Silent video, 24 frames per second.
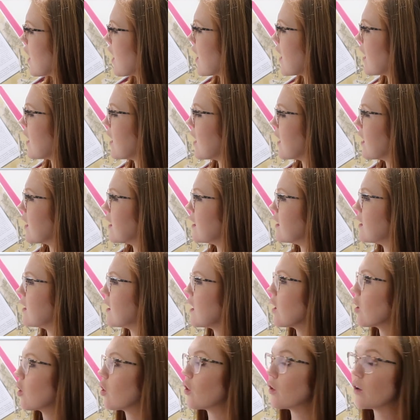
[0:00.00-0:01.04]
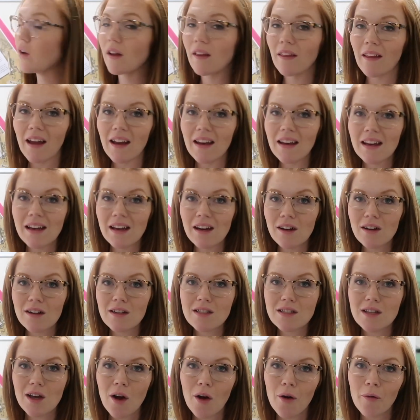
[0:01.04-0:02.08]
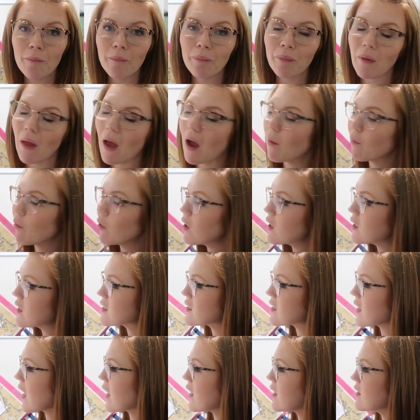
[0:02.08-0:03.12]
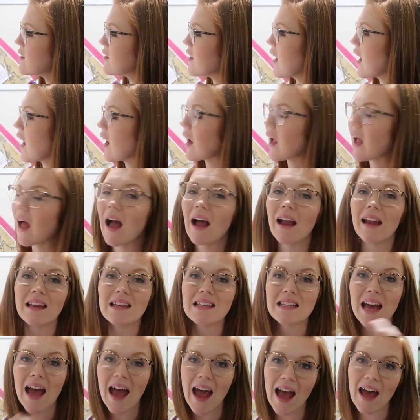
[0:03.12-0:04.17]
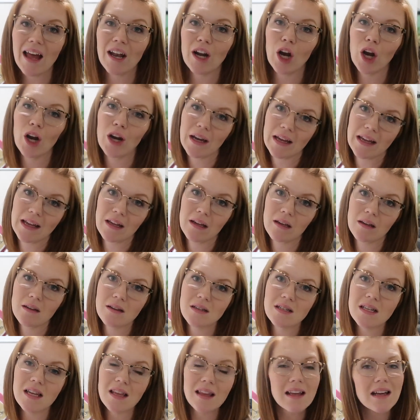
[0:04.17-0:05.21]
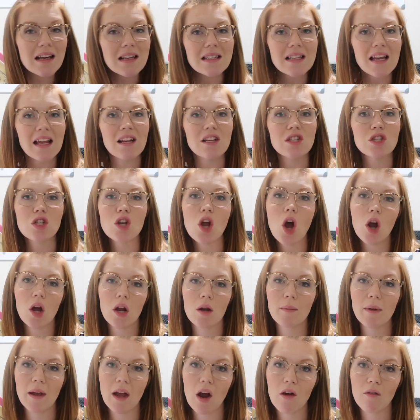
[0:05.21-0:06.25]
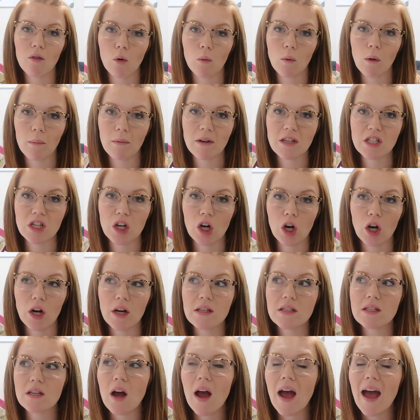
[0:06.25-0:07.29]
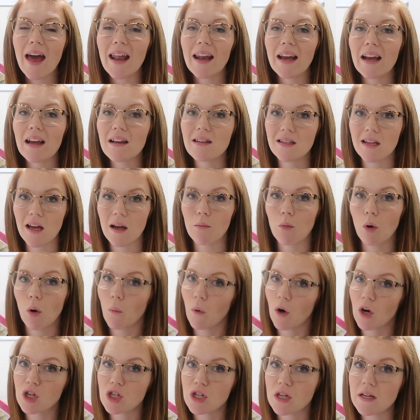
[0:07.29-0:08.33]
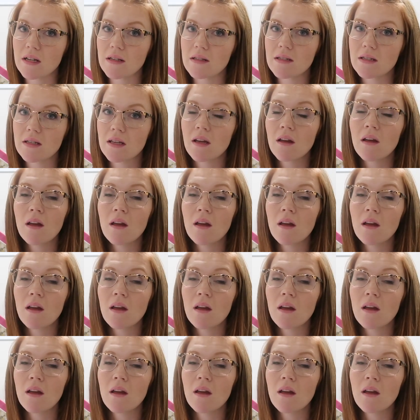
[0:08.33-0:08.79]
and including that in here. So I'm really excited that I get to add her in to this, and it's not going to be overwhelming to her. It's not adding a ton more worksheets.